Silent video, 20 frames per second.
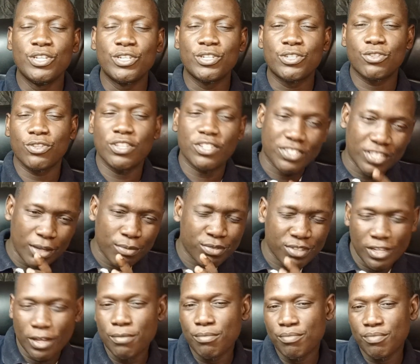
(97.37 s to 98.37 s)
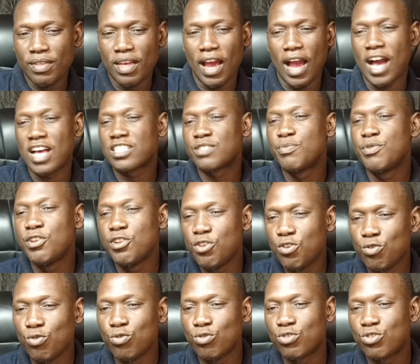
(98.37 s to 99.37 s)
So the same has been
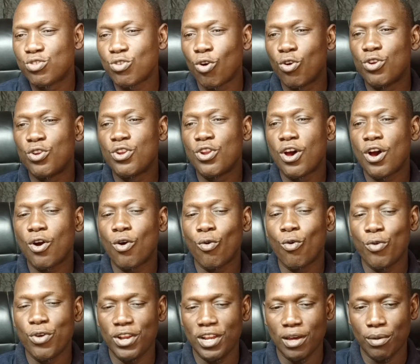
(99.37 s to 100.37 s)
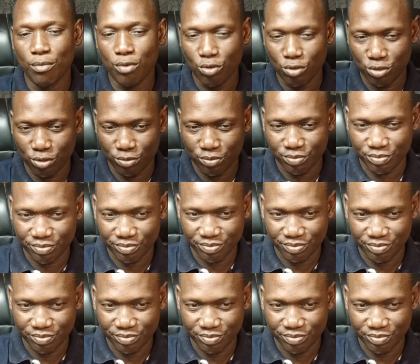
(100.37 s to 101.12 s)
used on William Ruto.